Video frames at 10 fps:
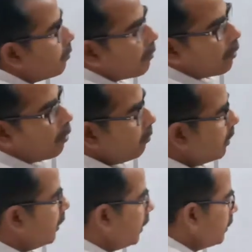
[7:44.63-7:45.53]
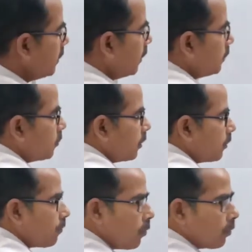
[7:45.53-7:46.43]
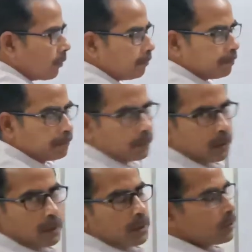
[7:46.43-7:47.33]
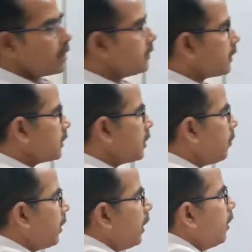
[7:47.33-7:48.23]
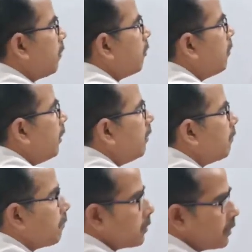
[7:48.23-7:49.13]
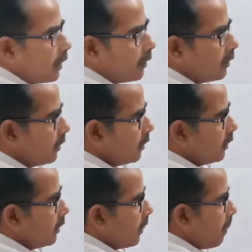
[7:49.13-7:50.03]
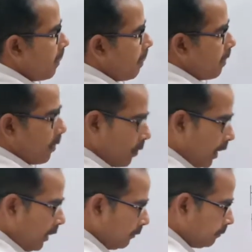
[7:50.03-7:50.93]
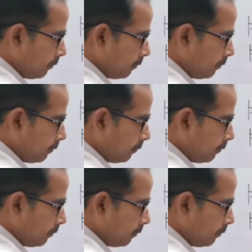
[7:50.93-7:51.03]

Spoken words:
of the polynomial is 24. So in such a way we will proceed. Okay?